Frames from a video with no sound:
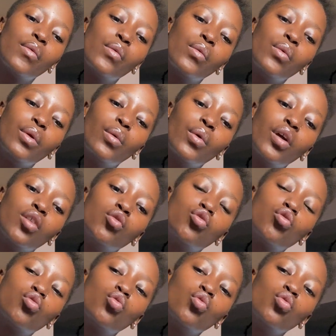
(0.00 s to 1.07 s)
we went
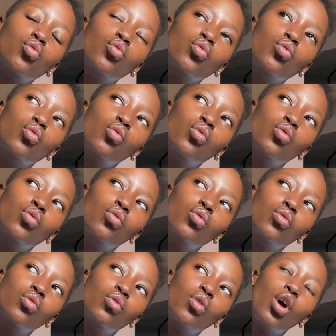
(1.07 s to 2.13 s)
to
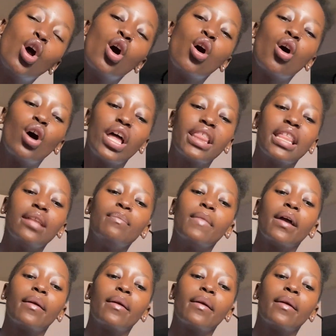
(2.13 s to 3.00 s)
and then